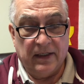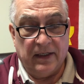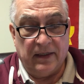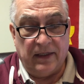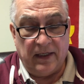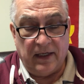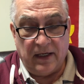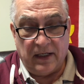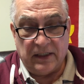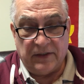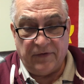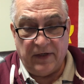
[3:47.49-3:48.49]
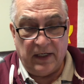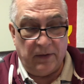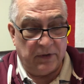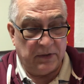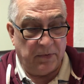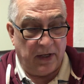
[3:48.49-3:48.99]
And thinking on his feet, he
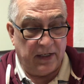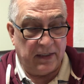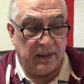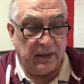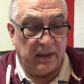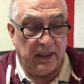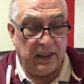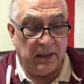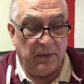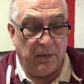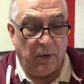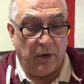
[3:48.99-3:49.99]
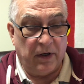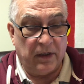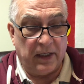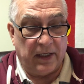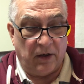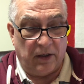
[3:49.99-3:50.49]
responded that the Lincoln
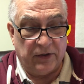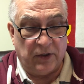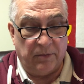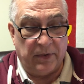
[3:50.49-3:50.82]
Memorial had also